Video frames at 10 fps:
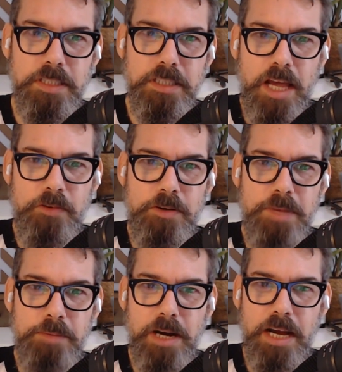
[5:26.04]
I
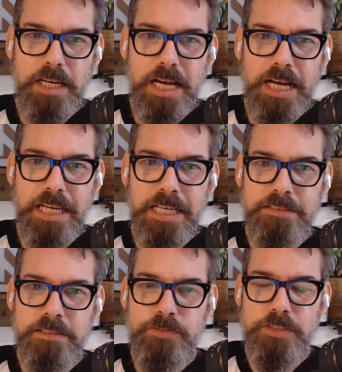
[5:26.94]
remember I
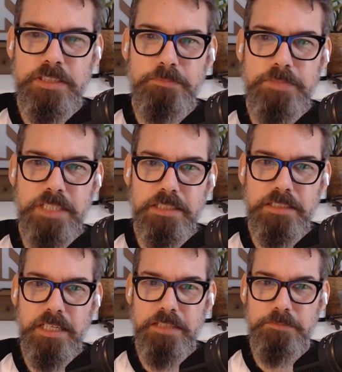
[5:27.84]
asked for something
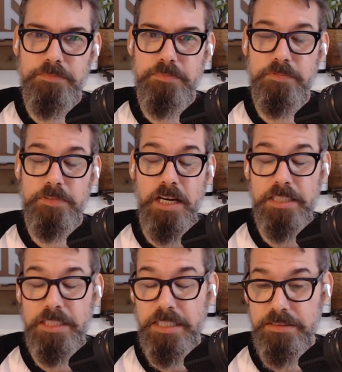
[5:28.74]
that other
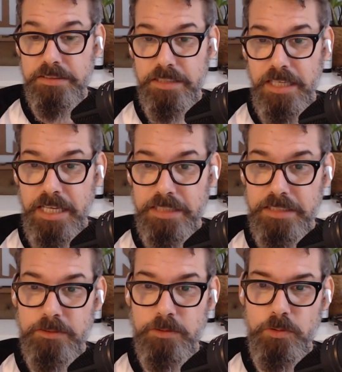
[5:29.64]
kids had
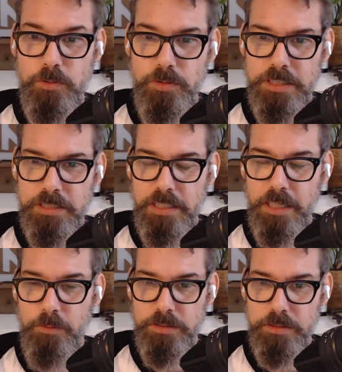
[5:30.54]
at school and that
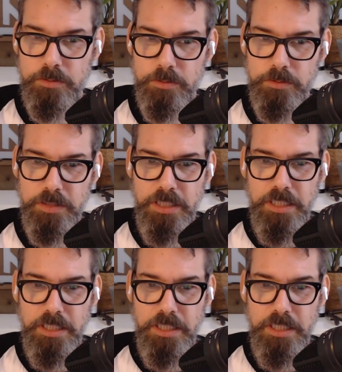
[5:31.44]
I wanted to,